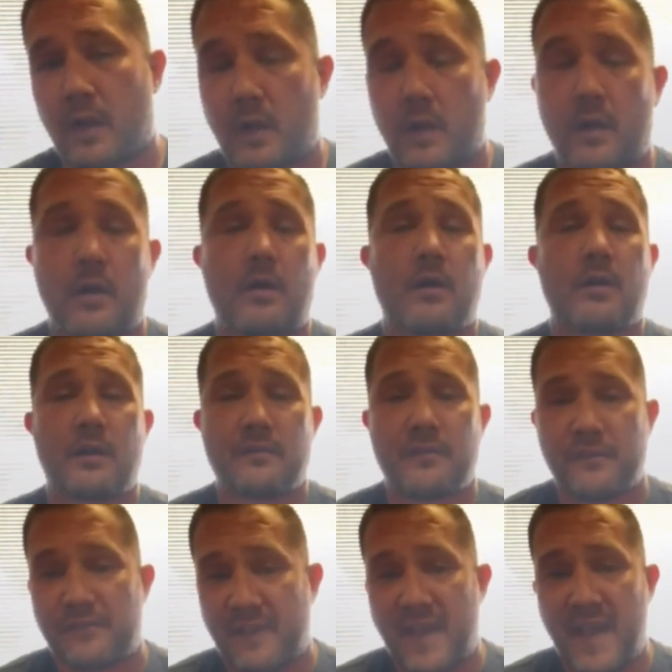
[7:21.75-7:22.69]
All of
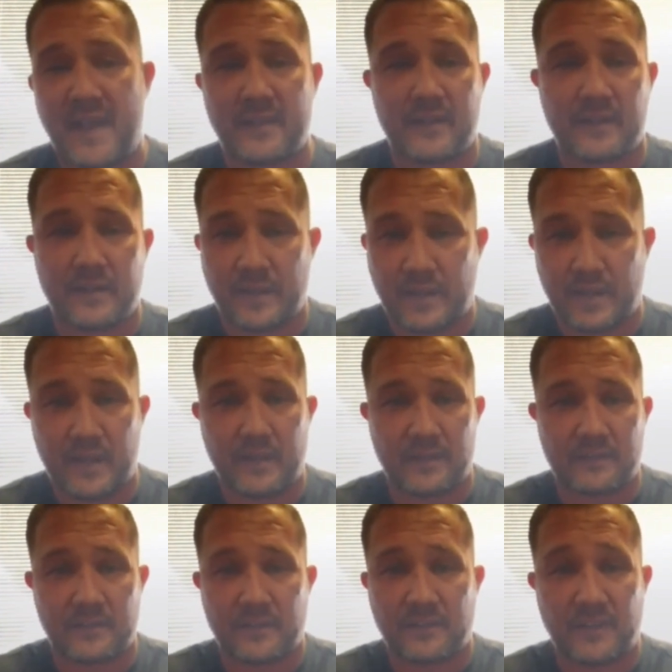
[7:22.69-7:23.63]
the fat in an egg
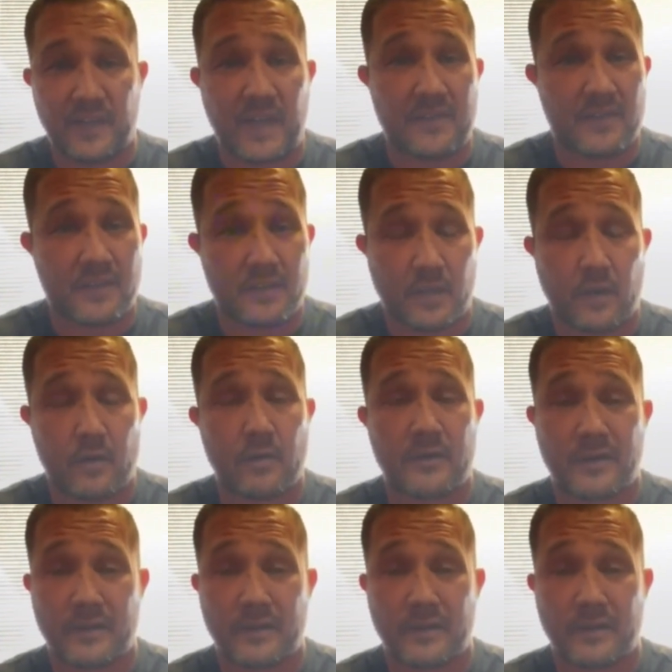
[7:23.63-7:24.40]
is inside the yolk,